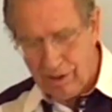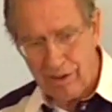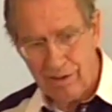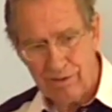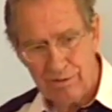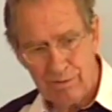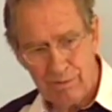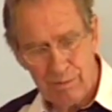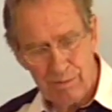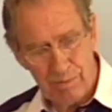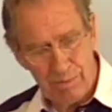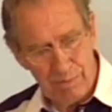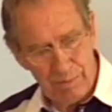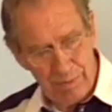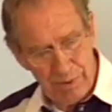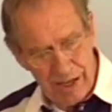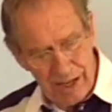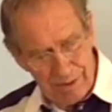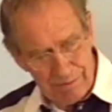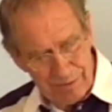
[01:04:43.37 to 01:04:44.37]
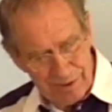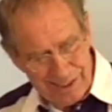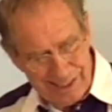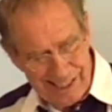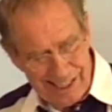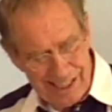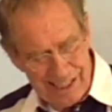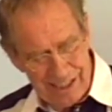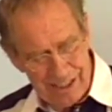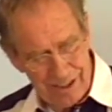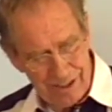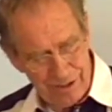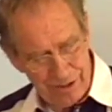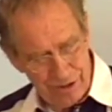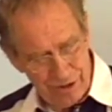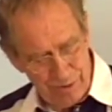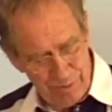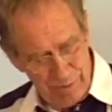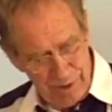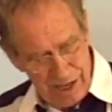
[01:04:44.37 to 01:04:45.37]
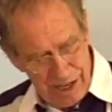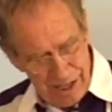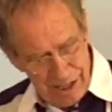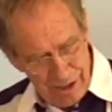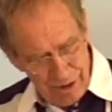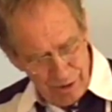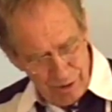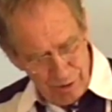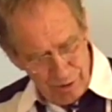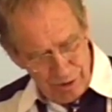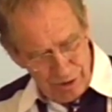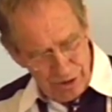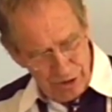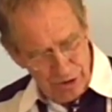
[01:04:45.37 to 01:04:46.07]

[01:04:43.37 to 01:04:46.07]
baptized by the Holy Spirit